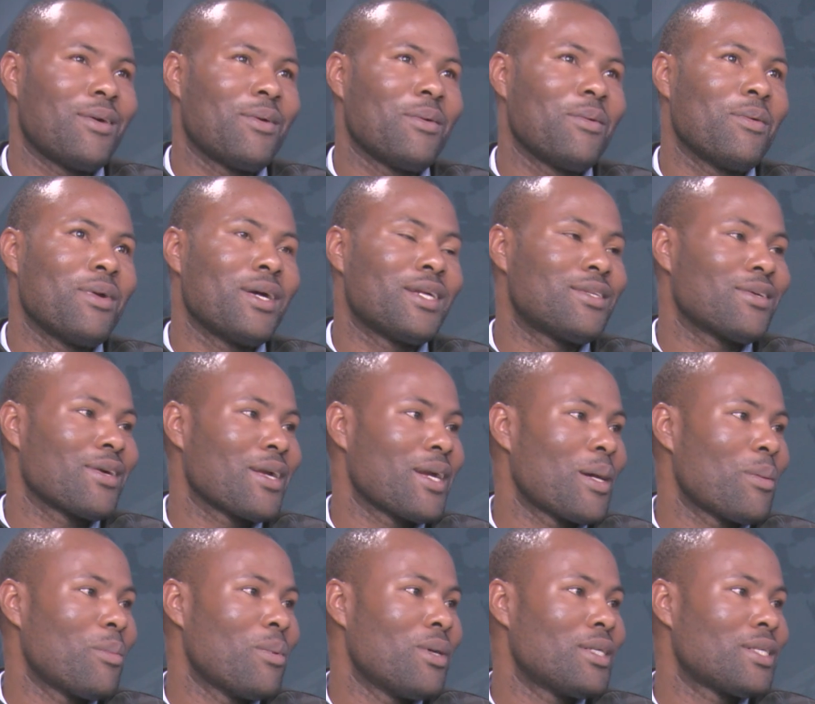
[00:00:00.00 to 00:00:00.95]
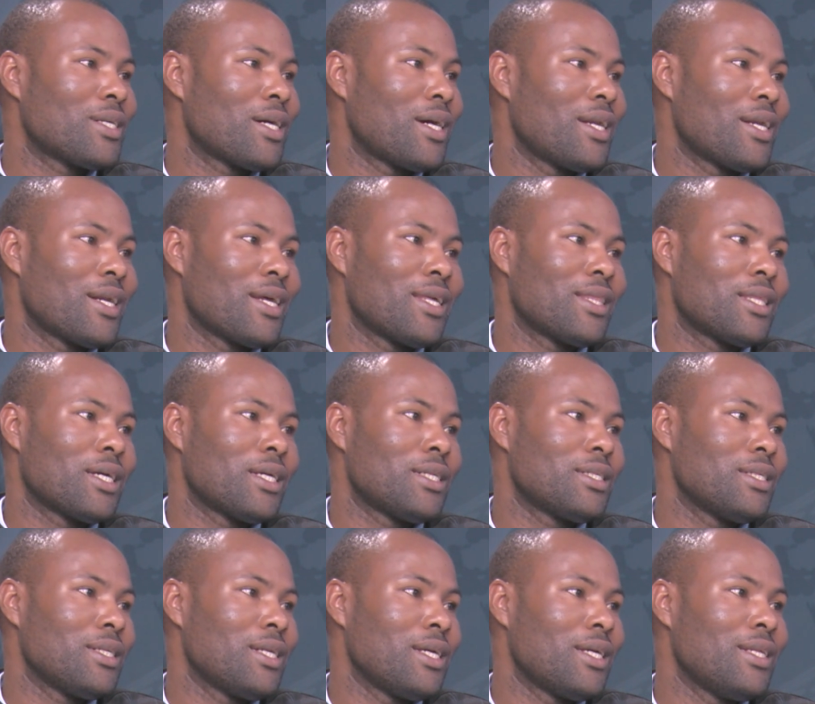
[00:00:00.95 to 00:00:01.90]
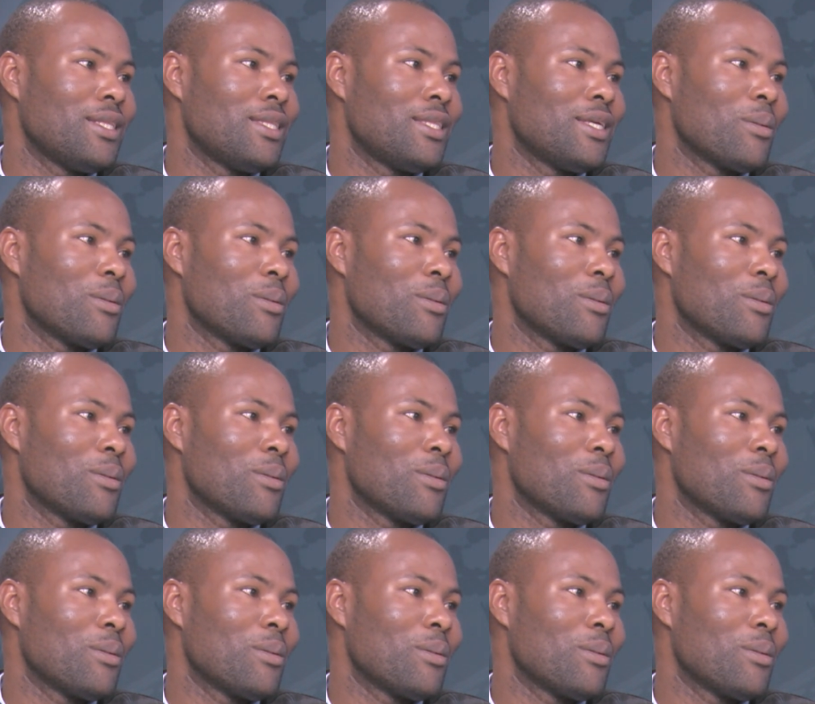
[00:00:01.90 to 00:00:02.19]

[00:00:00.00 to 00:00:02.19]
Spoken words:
we are talking about 113, anything